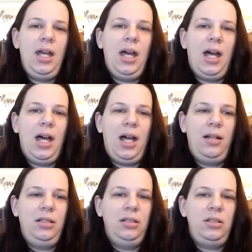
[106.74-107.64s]

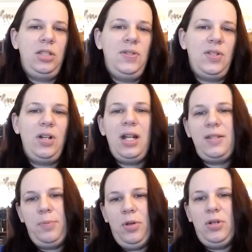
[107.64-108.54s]
You start out
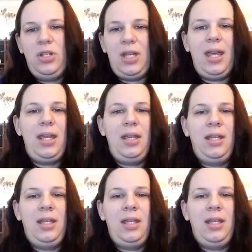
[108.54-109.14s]
as a protege,